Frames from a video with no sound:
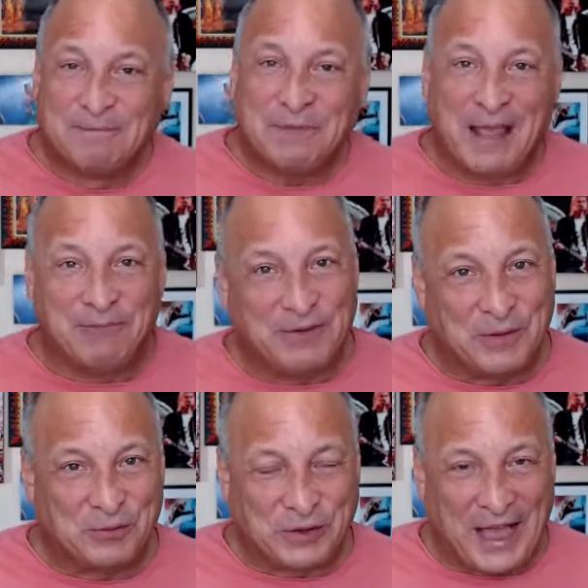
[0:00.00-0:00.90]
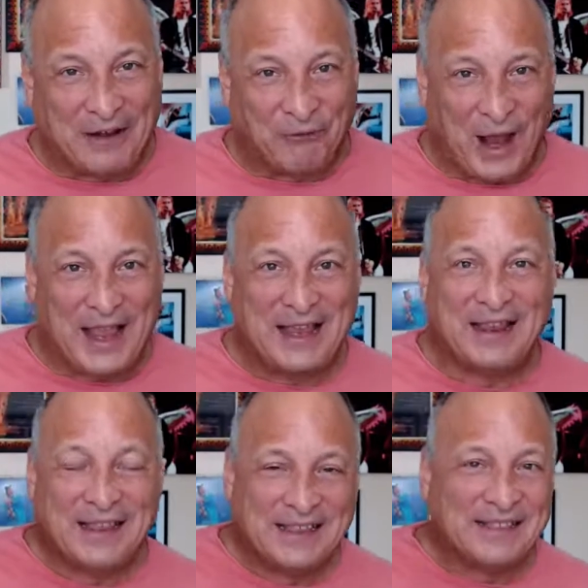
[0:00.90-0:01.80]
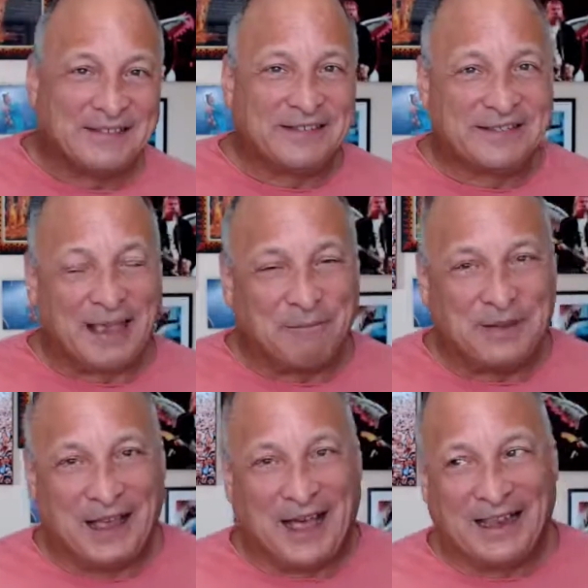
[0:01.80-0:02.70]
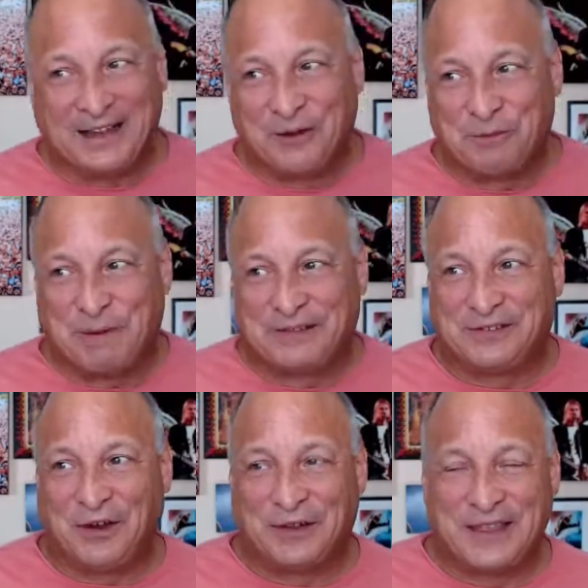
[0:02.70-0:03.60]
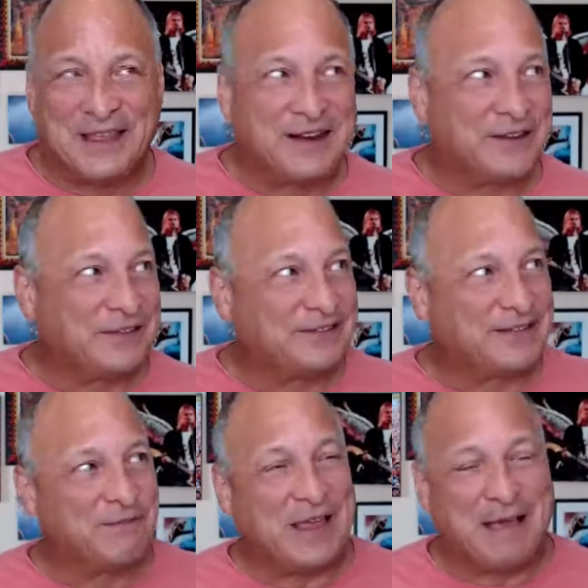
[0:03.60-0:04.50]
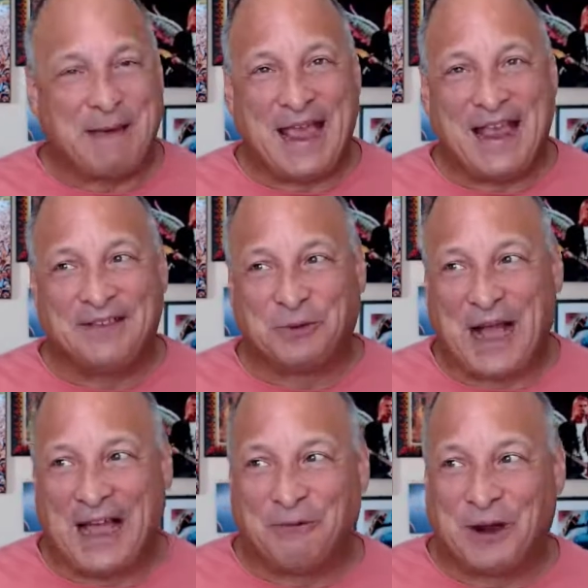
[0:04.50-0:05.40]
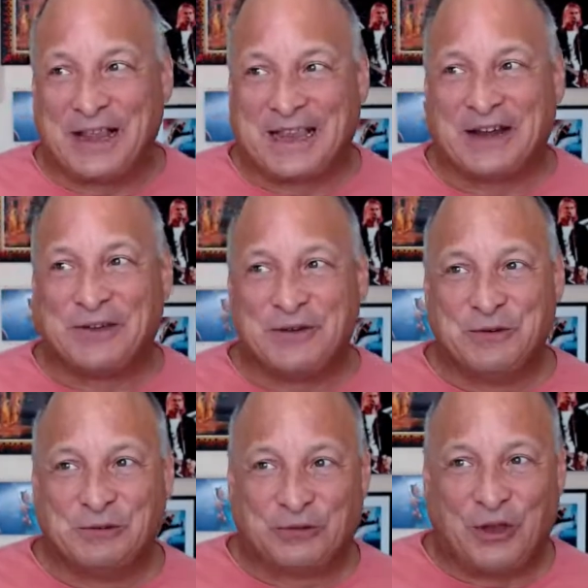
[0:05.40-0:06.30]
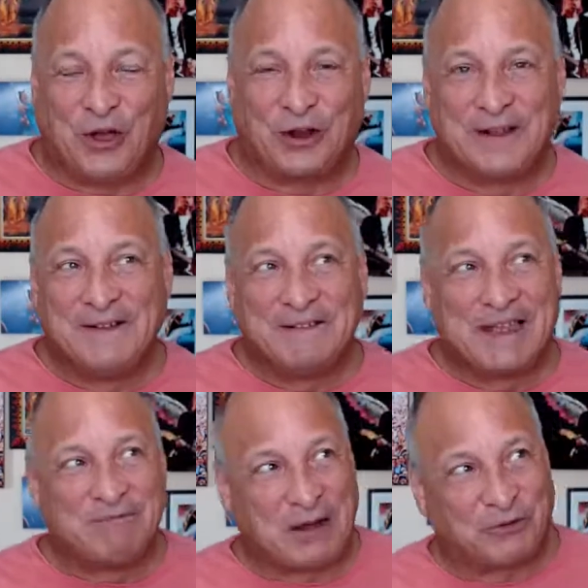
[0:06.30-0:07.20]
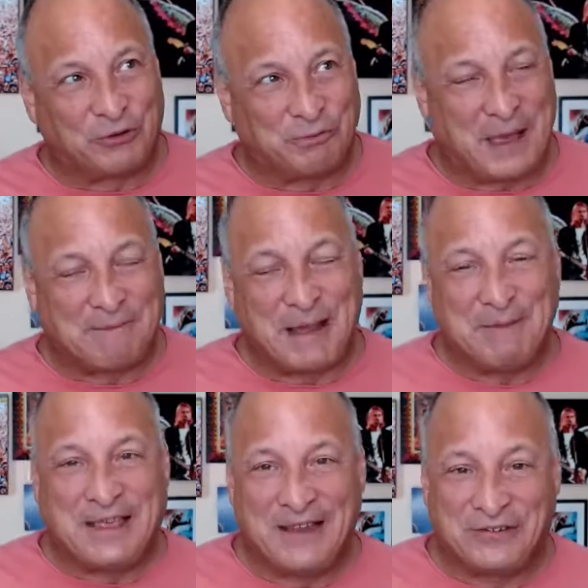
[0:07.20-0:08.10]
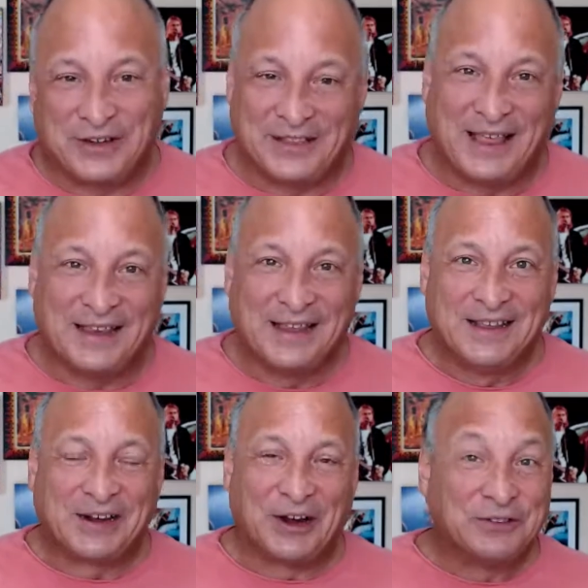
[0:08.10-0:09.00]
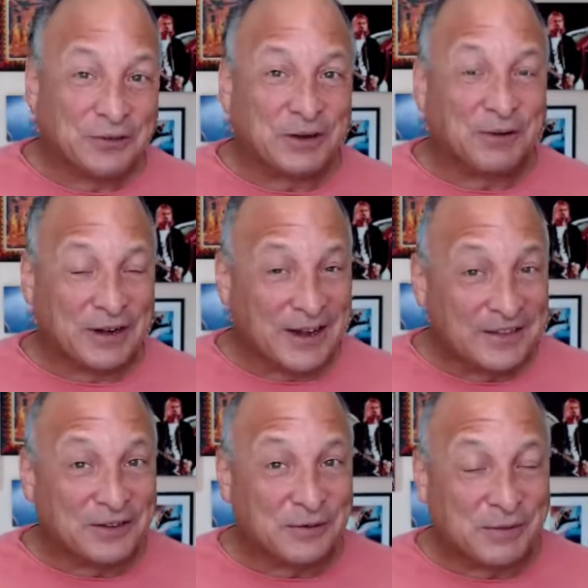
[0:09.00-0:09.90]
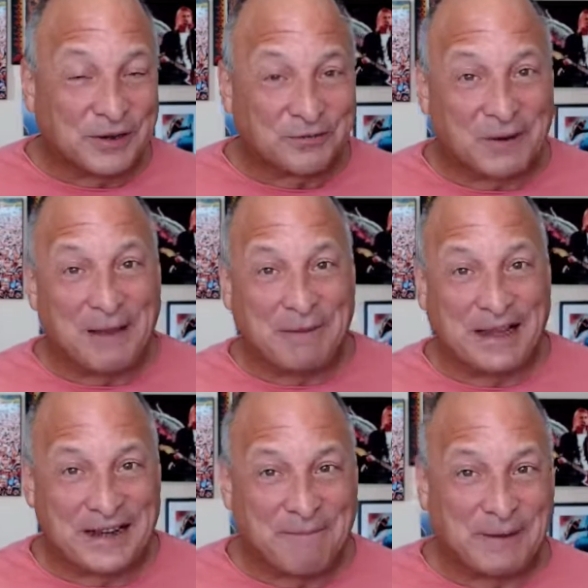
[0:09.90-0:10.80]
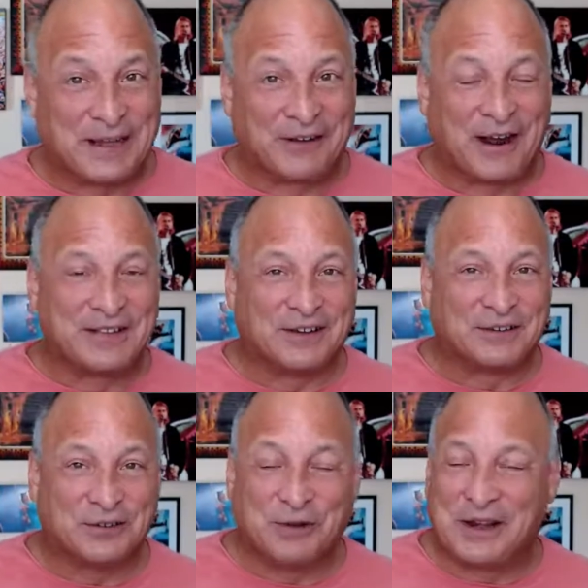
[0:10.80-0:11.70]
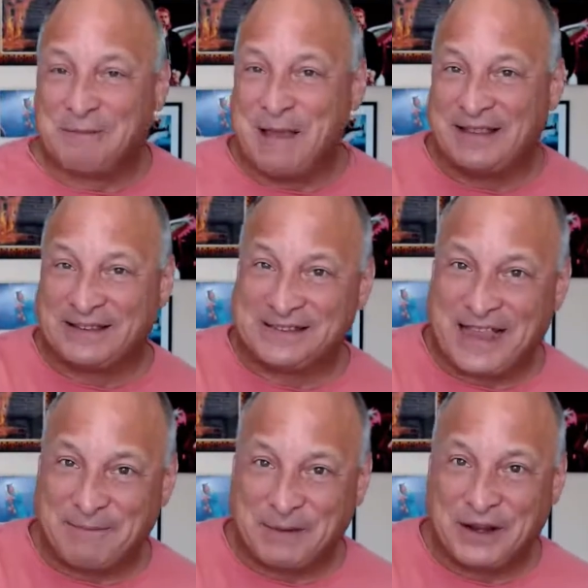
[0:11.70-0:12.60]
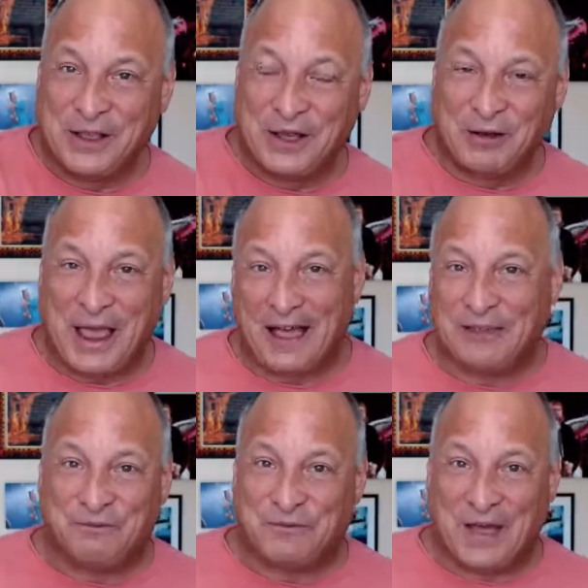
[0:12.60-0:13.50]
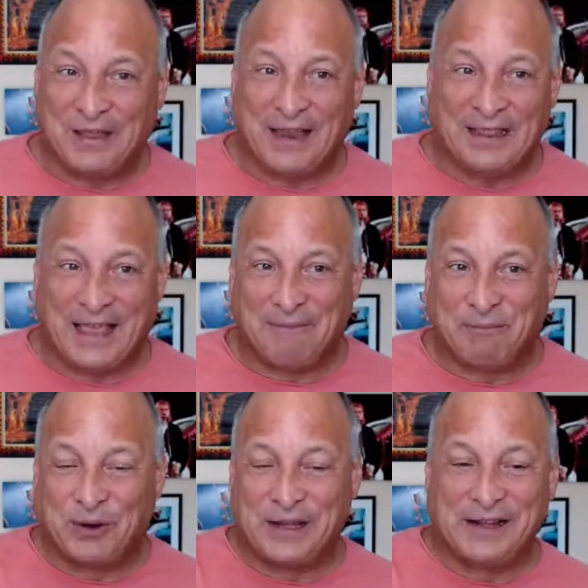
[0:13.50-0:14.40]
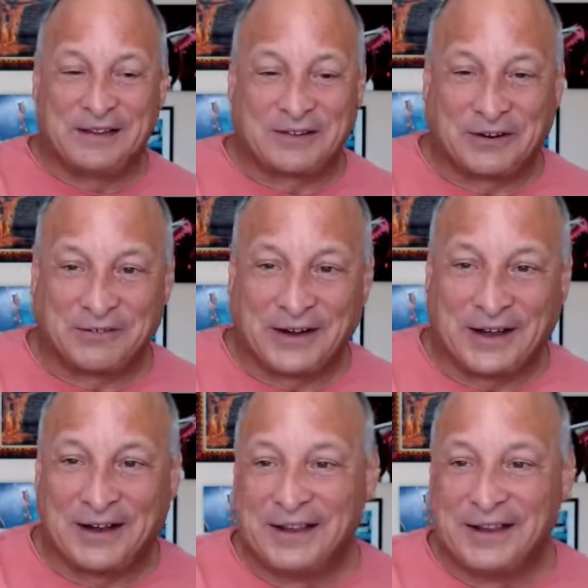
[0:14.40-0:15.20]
MTV was kind of right. This is, their big song of the year. This is the VMAs. We kind of want to hear the new song. In retrospect, maybe they should have let Kurt do what he wanted to do, because Rape Me ended up being a great song too, and an amazing statement on how he felt at that point in his career.